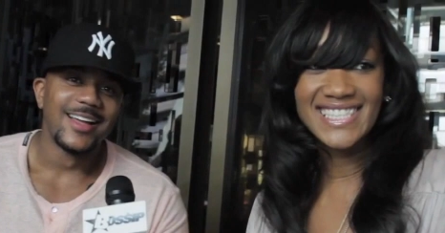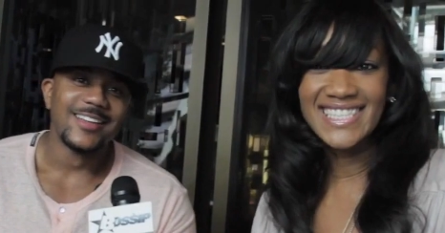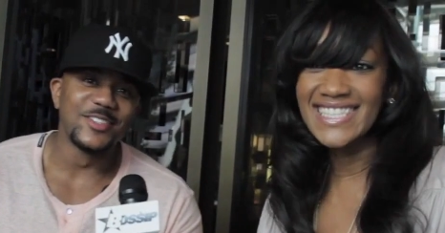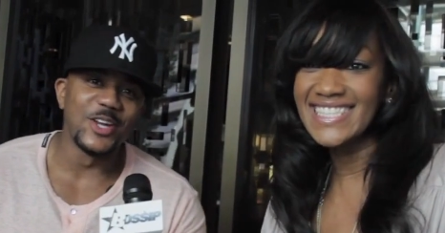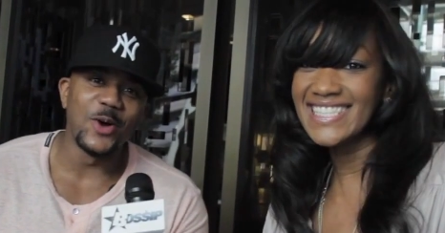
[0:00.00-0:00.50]

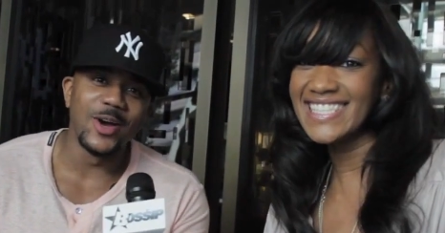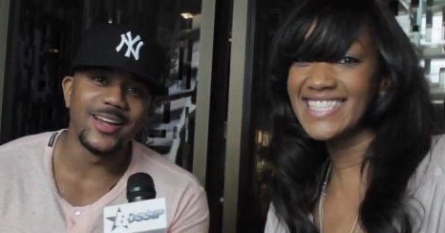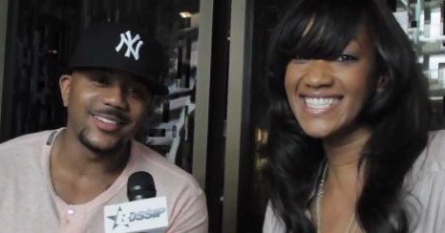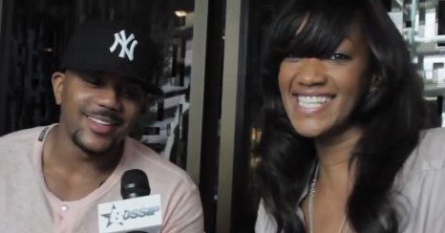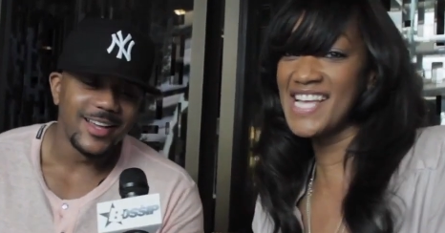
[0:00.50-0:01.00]
Speaker 1: You know
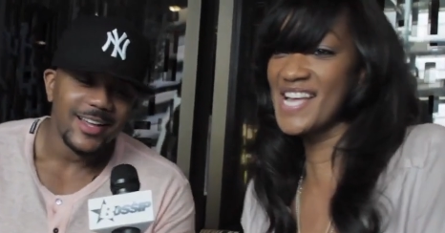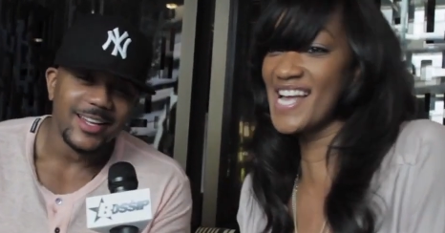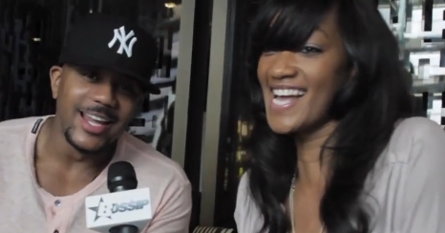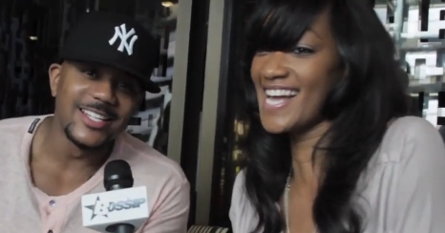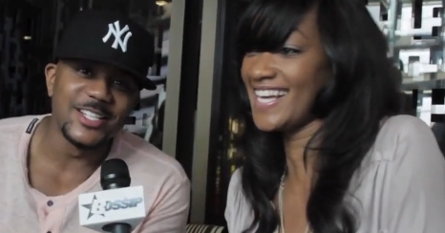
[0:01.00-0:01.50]
what,
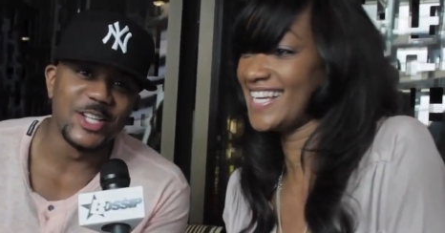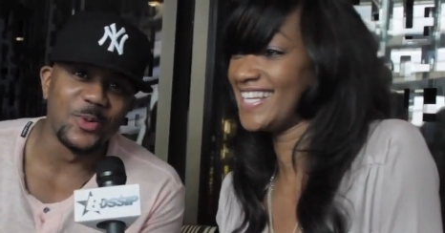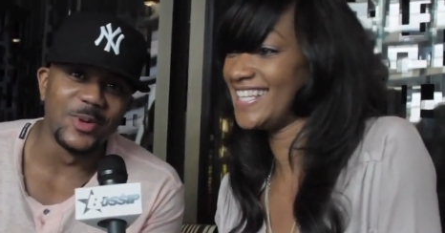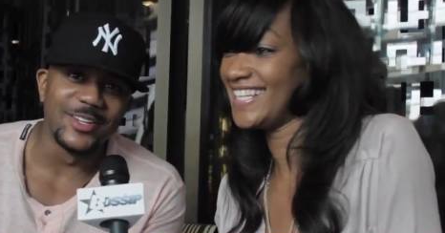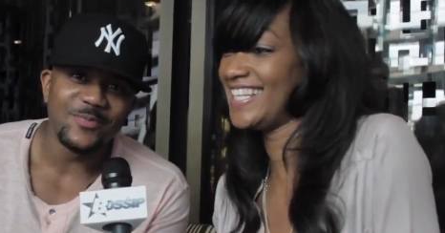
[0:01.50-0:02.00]
ladies and
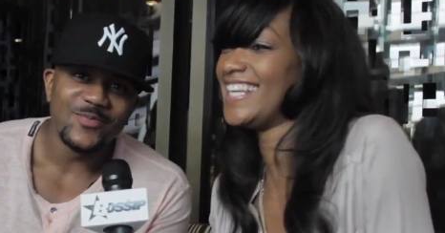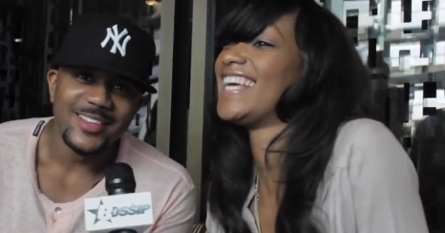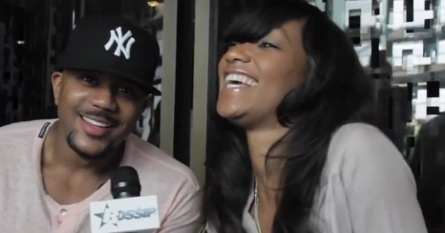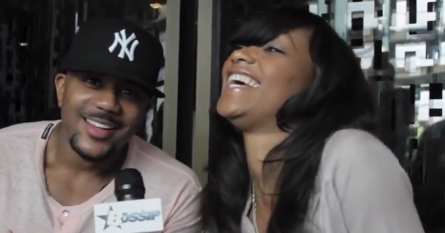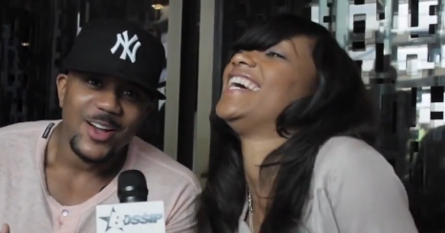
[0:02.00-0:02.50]
gentlemen,
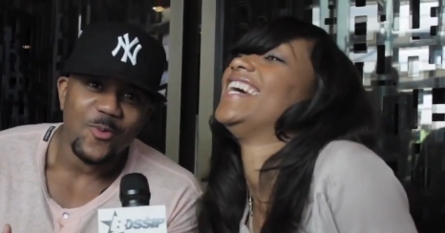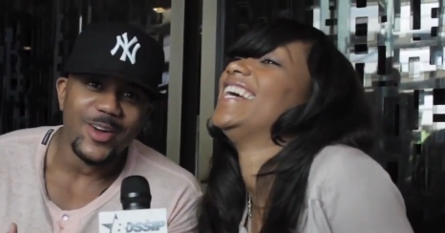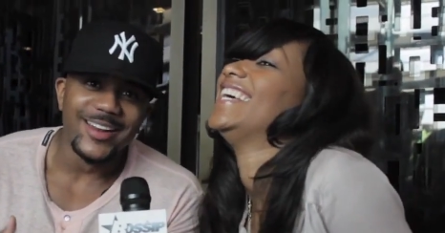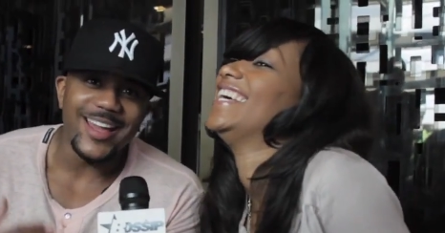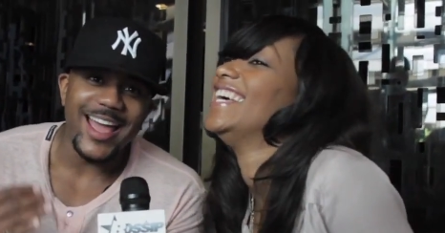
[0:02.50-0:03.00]

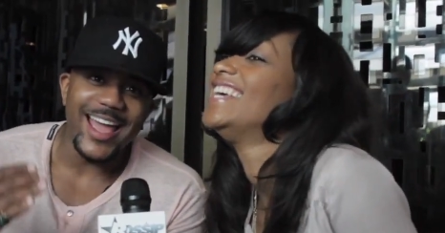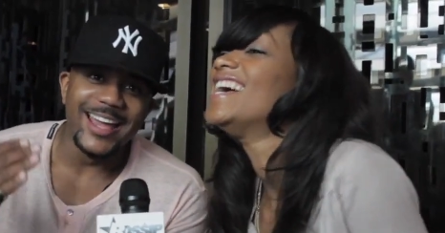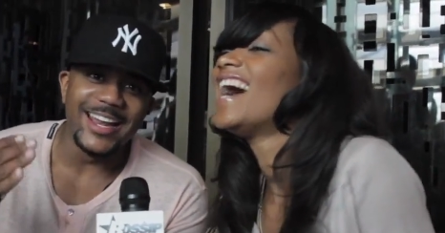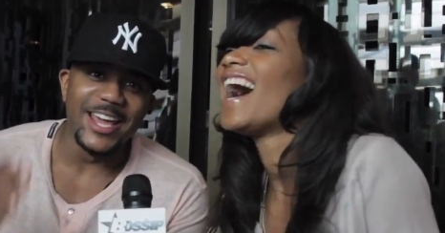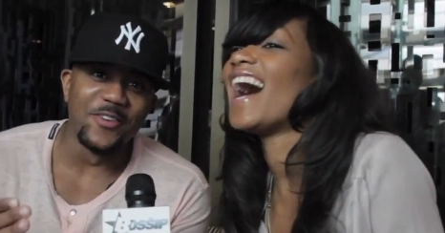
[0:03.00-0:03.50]
when
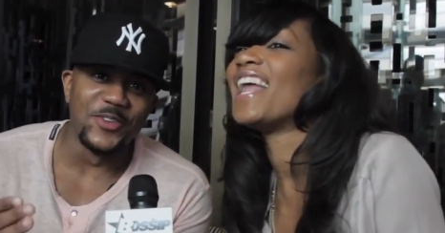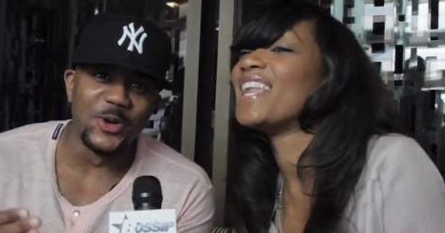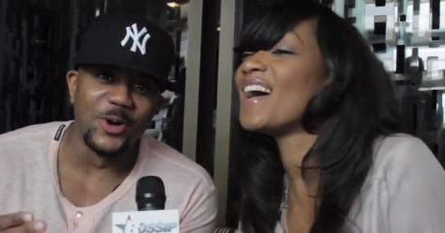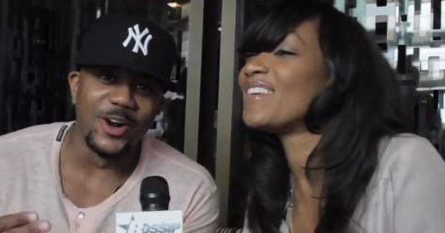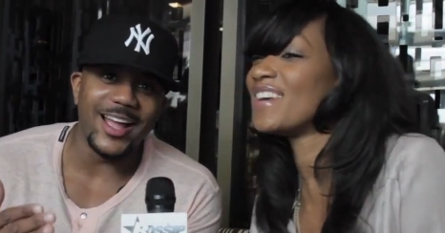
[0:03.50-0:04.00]
an
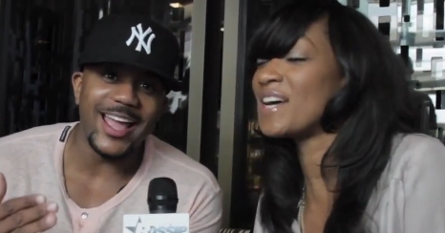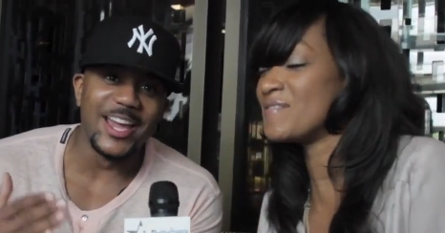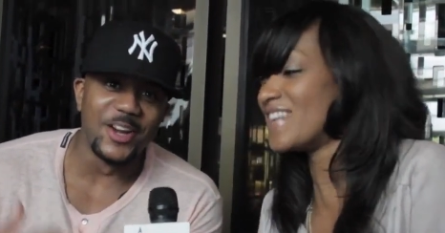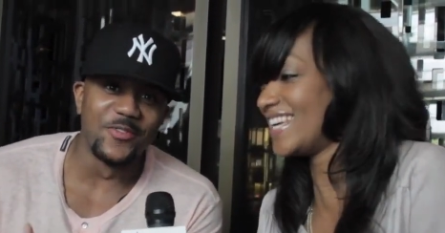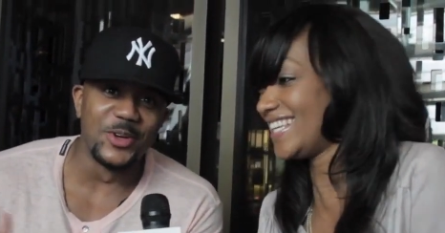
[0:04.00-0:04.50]
interviewer
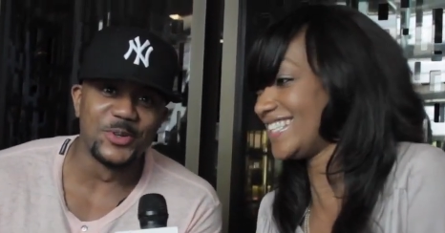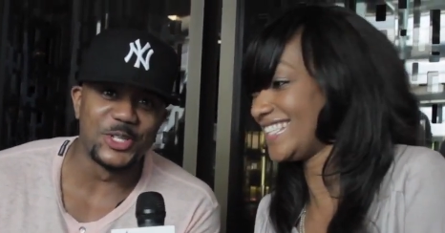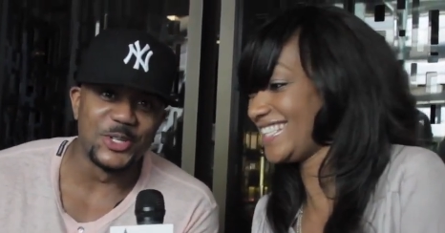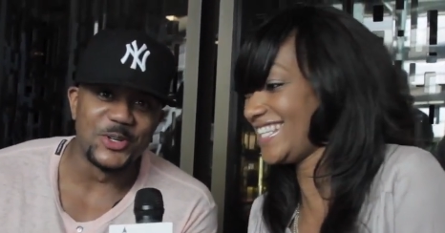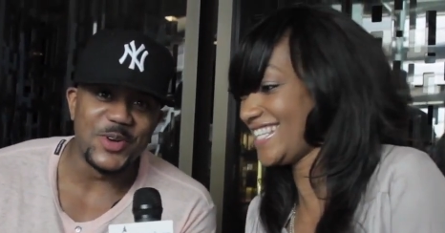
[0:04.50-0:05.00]
interviews
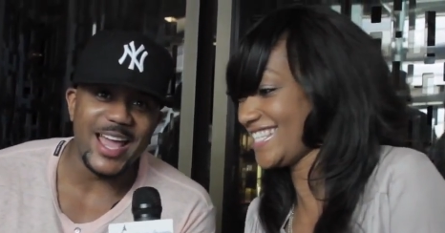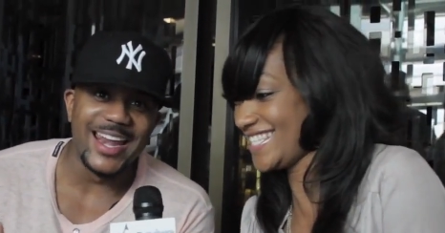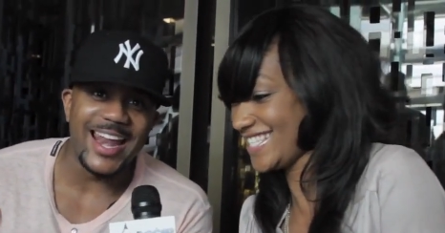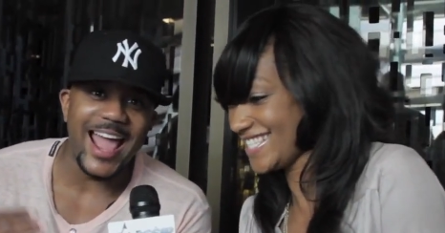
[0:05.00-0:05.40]
you and